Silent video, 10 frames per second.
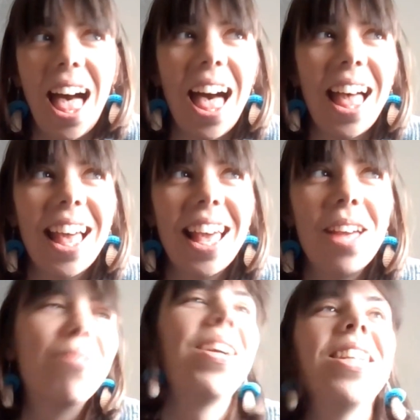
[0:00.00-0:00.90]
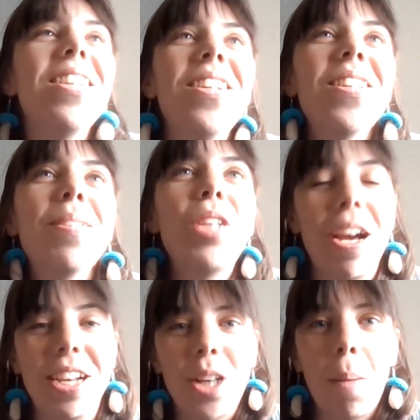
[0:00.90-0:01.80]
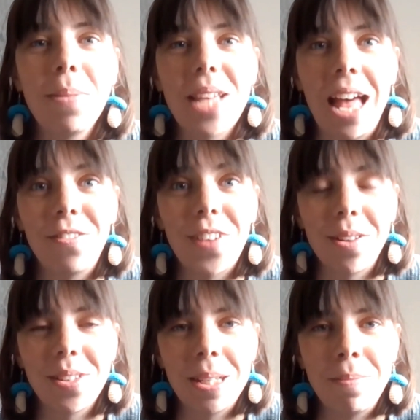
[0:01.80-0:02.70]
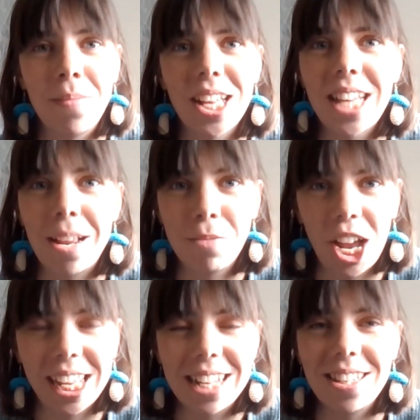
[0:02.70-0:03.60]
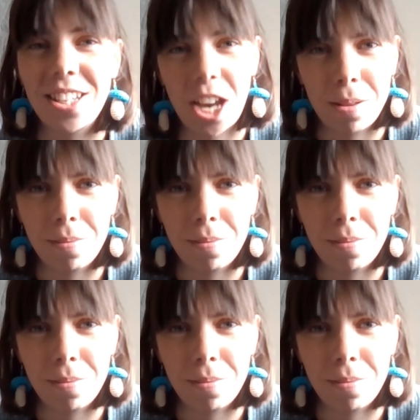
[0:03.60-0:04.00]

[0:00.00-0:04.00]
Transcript: I went to some charity shops and found some denim jackets and